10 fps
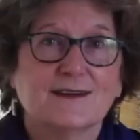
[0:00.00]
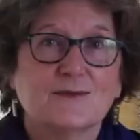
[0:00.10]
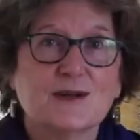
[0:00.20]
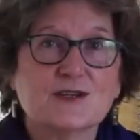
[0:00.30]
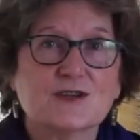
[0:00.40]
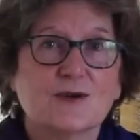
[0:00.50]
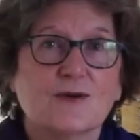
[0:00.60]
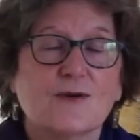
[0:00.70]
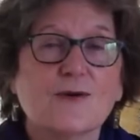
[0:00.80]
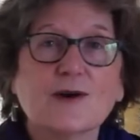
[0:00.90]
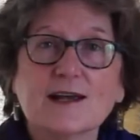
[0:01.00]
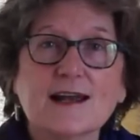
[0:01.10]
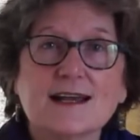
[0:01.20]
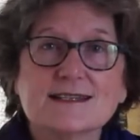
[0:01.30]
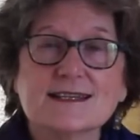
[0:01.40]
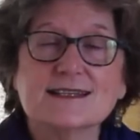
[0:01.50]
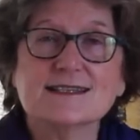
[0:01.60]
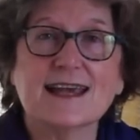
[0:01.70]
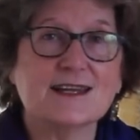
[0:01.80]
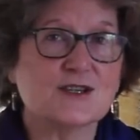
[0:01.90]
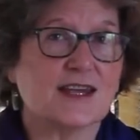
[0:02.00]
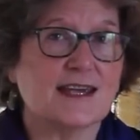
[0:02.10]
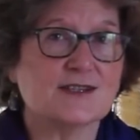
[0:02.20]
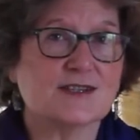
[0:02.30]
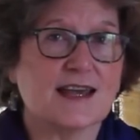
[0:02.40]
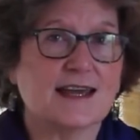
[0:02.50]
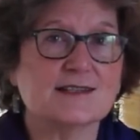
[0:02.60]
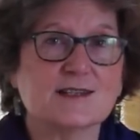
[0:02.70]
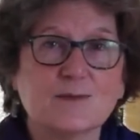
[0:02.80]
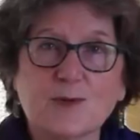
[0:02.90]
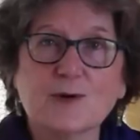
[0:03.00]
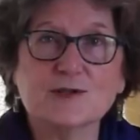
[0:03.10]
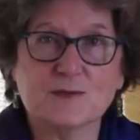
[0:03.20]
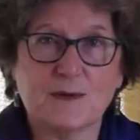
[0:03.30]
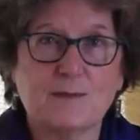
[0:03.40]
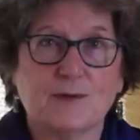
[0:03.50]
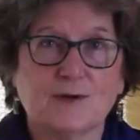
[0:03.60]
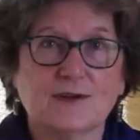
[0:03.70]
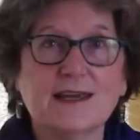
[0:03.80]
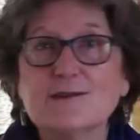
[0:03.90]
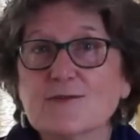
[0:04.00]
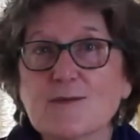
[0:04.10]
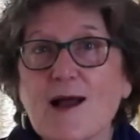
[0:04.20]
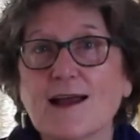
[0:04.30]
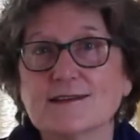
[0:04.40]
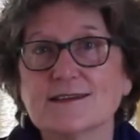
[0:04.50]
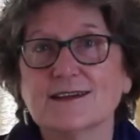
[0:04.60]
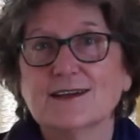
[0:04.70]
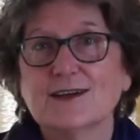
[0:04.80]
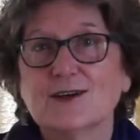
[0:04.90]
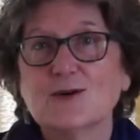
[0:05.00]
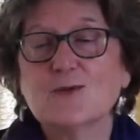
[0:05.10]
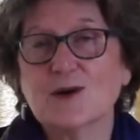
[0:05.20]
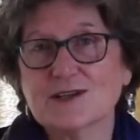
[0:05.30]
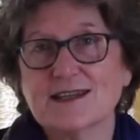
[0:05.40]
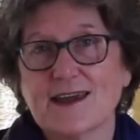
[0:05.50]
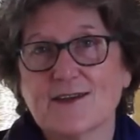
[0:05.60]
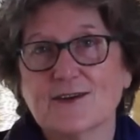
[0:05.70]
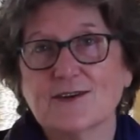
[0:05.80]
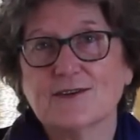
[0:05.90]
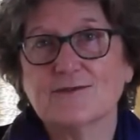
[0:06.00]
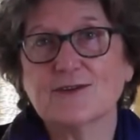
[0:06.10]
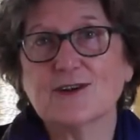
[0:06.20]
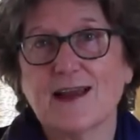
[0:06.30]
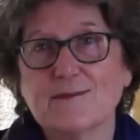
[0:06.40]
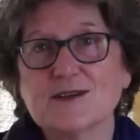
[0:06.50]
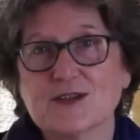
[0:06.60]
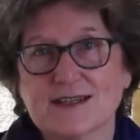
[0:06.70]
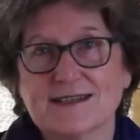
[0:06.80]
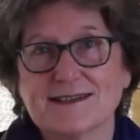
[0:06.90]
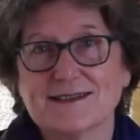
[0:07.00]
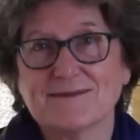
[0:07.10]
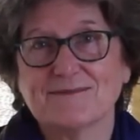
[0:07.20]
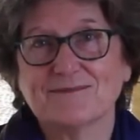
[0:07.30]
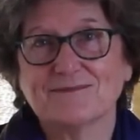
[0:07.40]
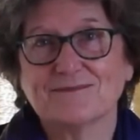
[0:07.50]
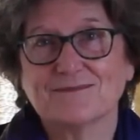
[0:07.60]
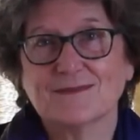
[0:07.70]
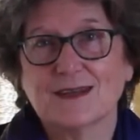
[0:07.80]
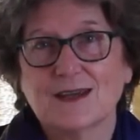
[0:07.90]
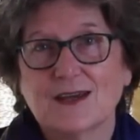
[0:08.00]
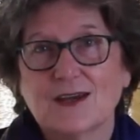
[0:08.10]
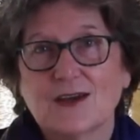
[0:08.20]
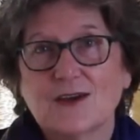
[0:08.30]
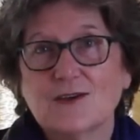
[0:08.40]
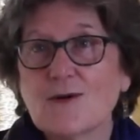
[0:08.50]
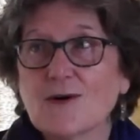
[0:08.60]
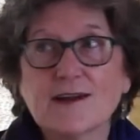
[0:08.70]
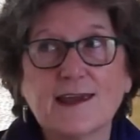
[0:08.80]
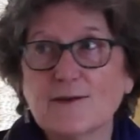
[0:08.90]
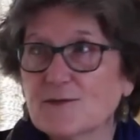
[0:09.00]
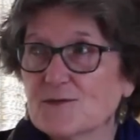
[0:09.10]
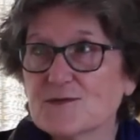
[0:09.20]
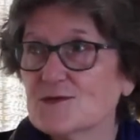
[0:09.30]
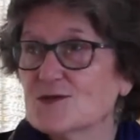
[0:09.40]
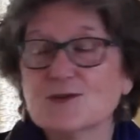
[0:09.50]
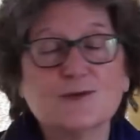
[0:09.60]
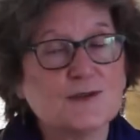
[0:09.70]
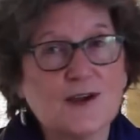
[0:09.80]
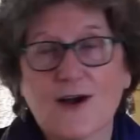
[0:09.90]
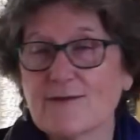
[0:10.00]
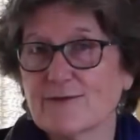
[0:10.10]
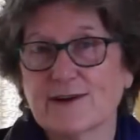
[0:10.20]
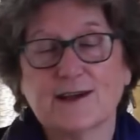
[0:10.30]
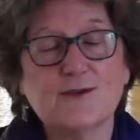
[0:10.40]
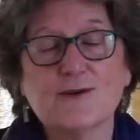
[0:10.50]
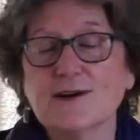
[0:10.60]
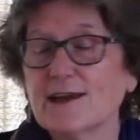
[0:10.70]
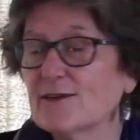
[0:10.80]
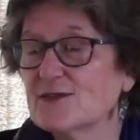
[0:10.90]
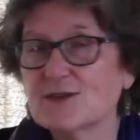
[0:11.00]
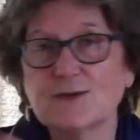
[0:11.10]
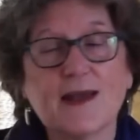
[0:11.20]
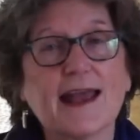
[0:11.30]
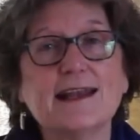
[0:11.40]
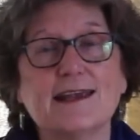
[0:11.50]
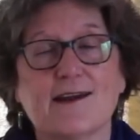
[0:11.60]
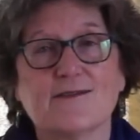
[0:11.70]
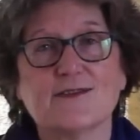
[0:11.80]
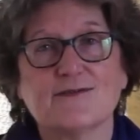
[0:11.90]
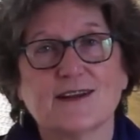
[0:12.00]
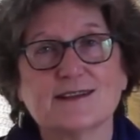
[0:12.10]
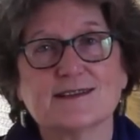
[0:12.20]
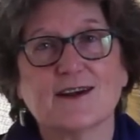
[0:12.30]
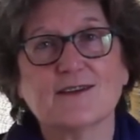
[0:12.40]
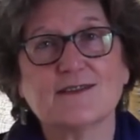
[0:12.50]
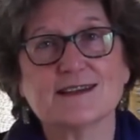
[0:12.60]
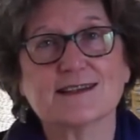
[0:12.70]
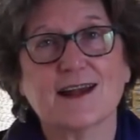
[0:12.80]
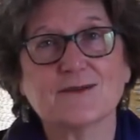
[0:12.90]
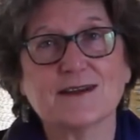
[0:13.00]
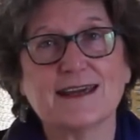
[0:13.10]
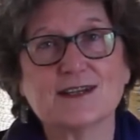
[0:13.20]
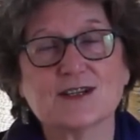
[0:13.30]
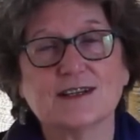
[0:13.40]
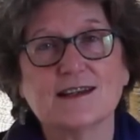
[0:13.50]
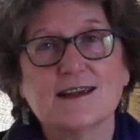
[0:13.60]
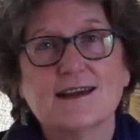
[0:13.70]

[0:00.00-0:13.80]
which organizes, educates, and supports people in Vermont who work together for climate justice. Your gift to the offering, your gift to any of the funds of this congregation